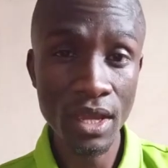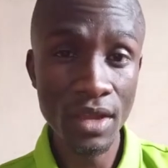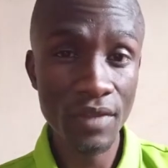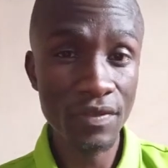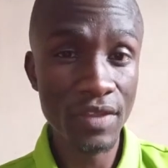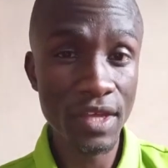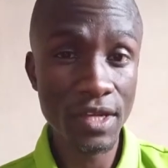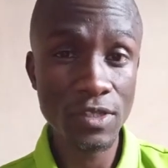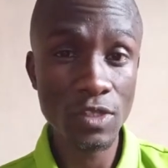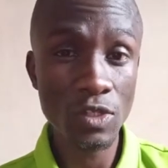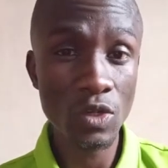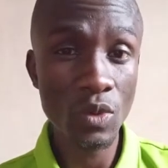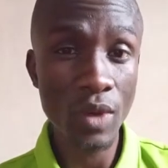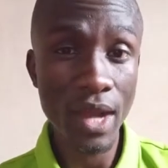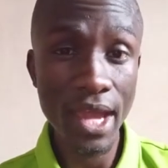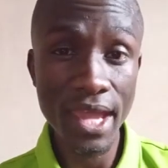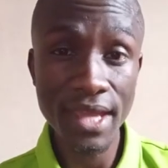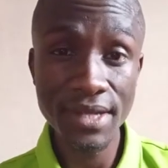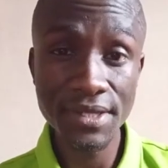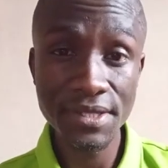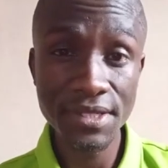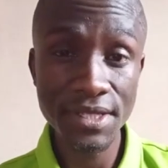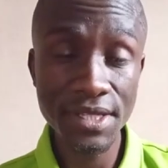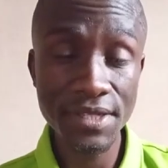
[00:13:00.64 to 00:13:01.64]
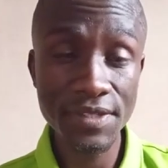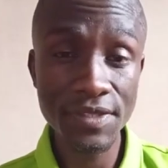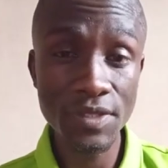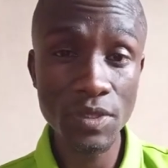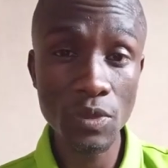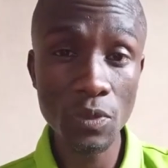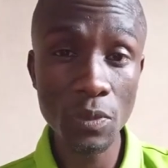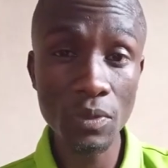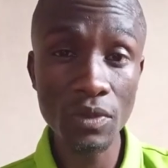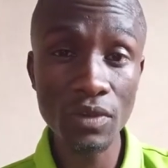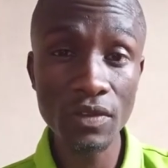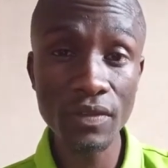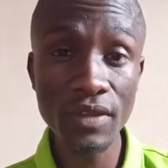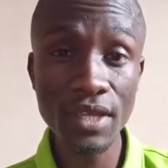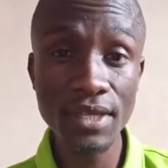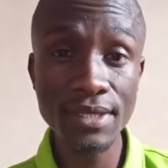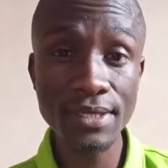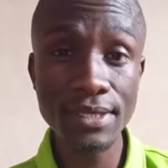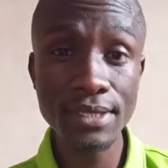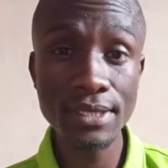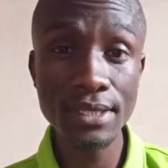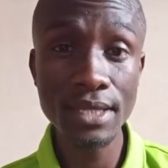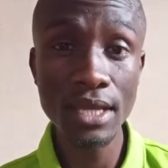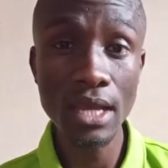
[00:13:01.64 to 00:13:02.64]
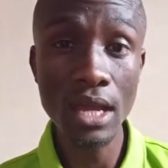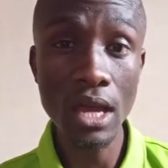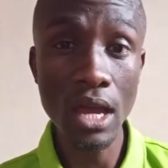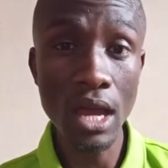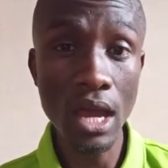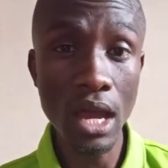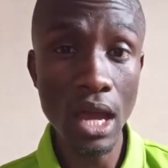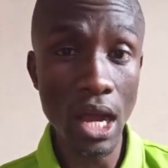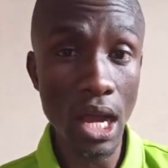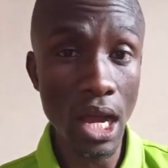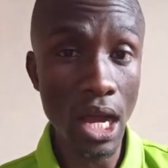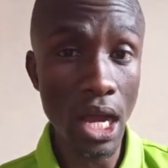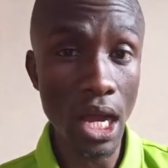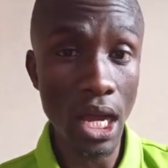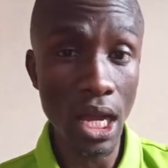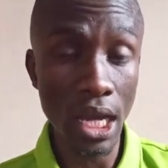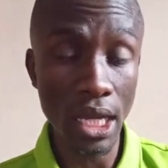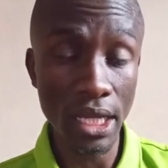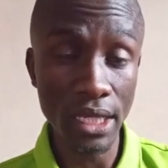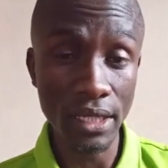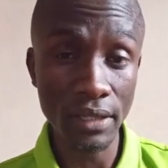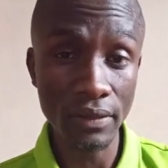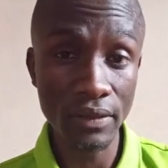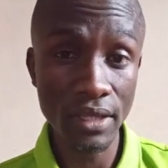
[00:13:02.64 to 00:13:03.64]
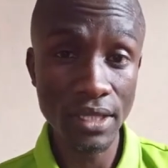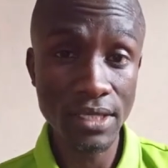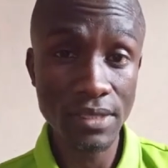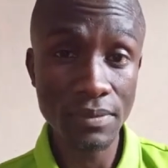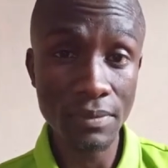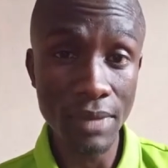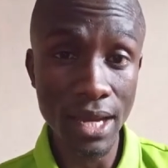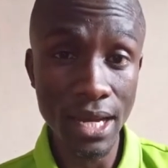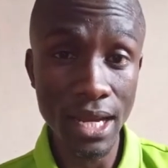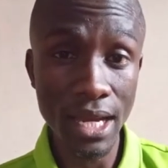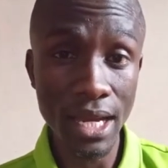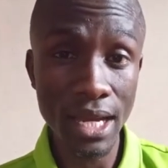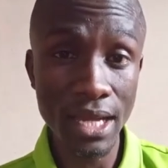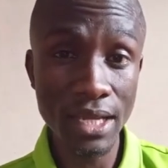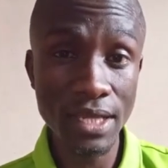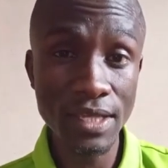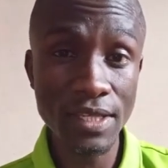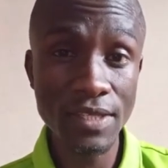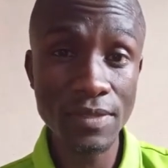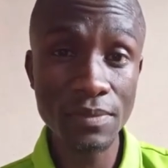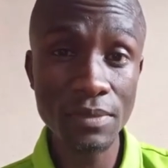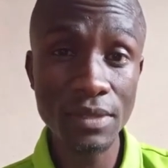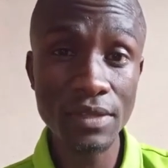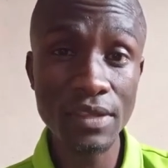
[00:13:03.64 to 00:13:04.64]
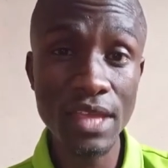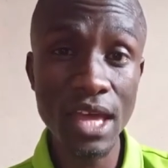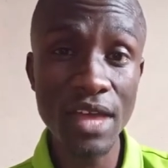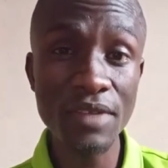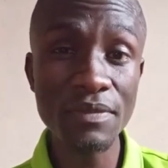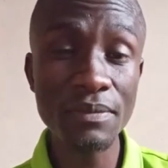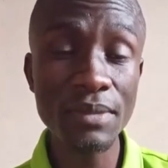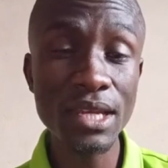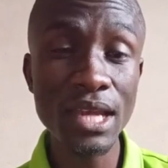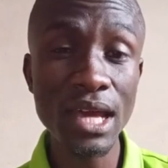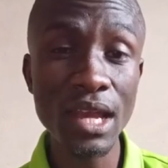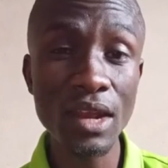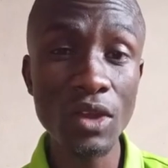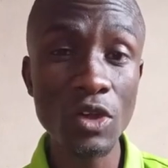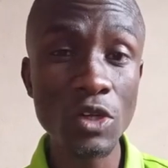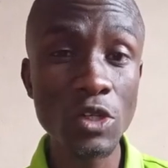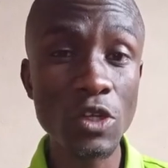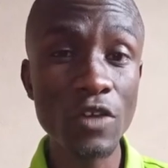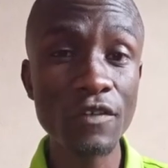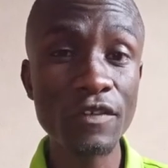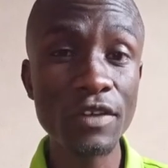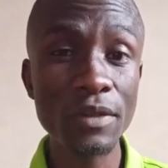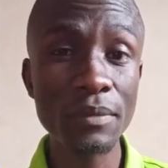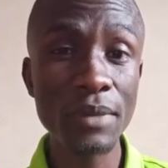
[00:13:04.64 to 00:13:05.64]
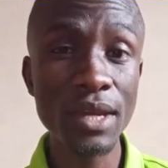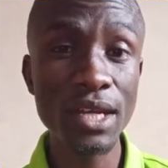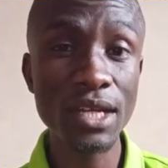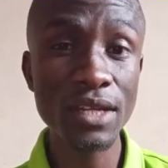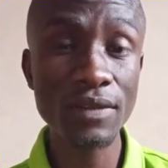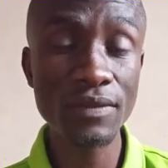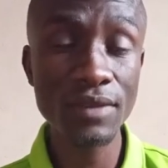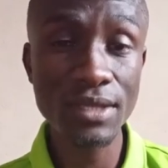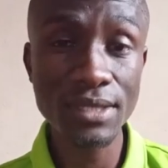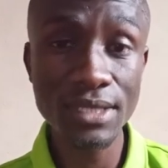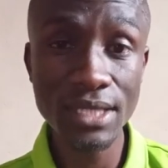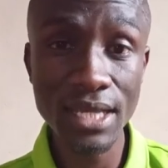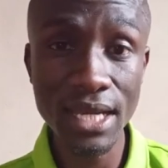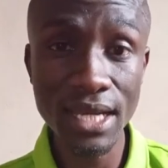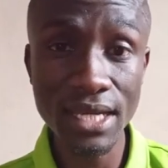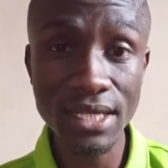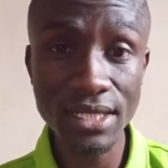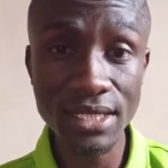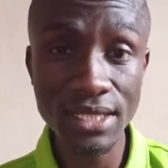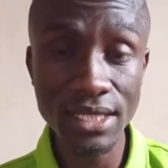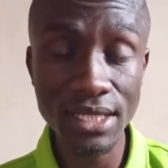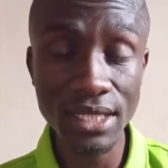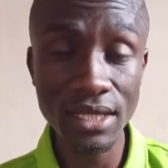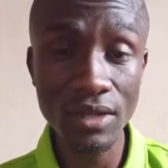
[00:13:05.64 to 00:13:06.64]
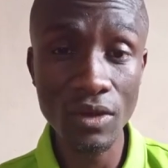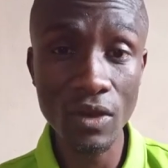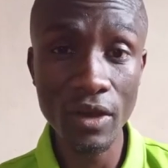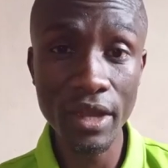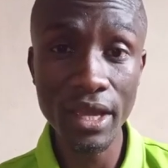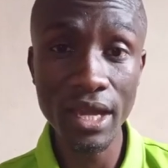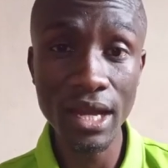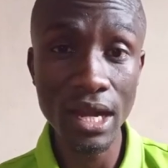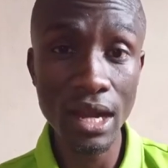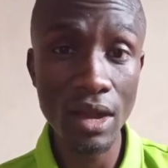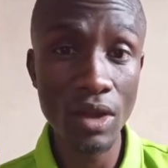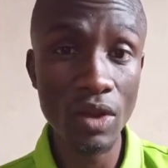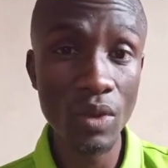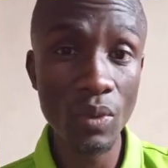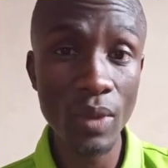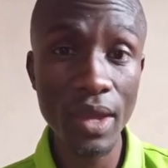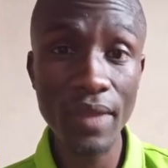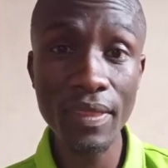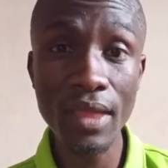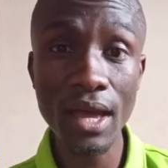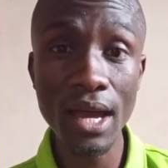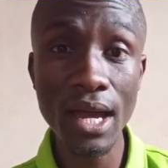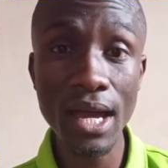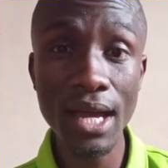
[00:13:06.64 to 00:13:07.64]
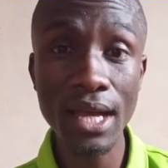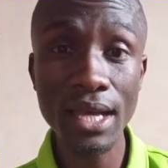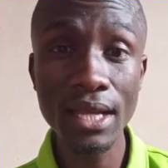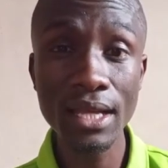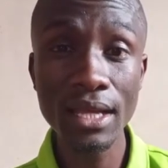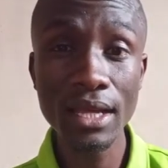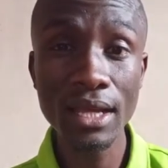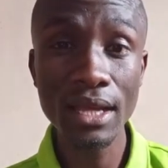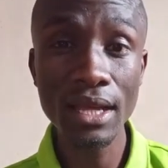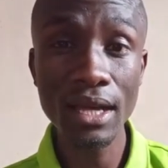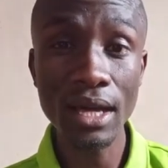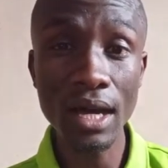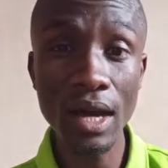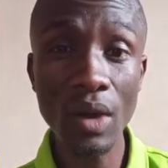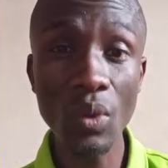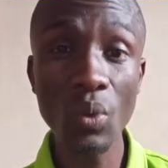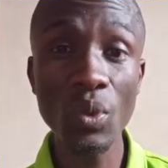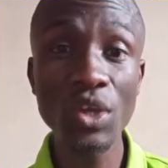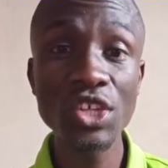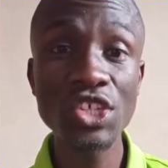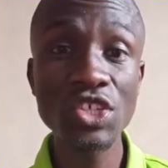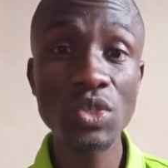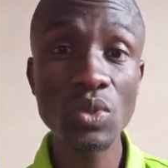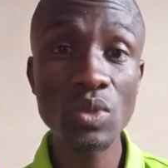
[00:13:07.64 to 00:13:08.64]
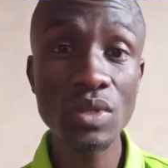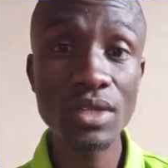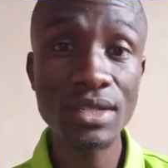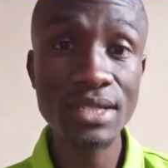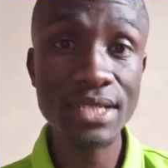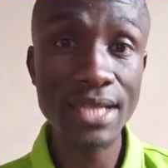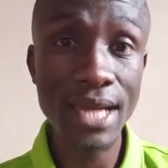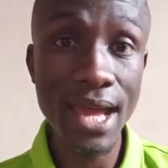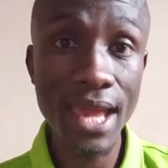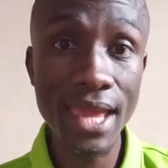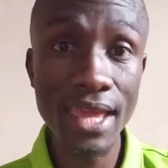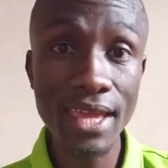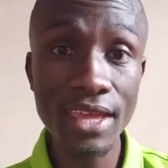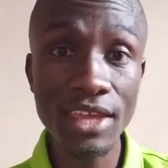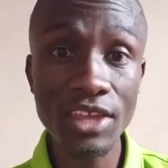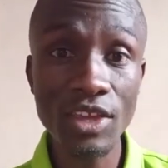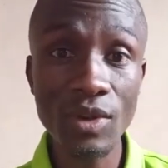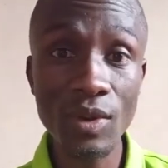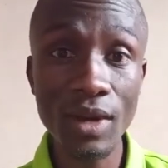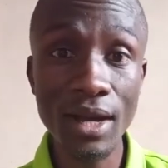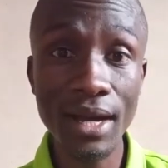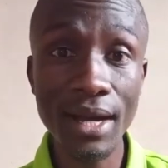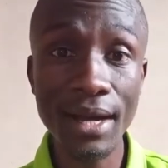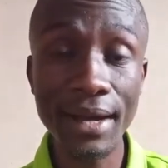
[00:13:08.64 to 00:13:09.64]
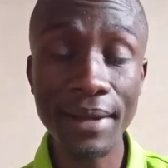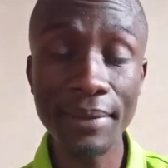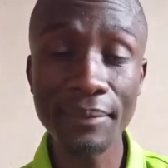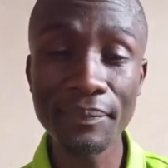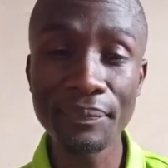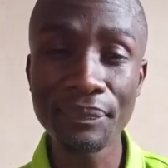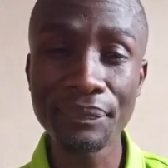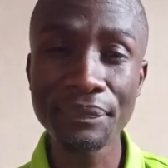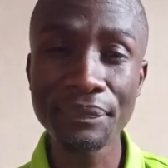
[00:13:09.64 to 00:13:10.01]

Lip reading: The reason why I insist you put this in this manner is there has been a lot of debate in this country going around whether we should tie your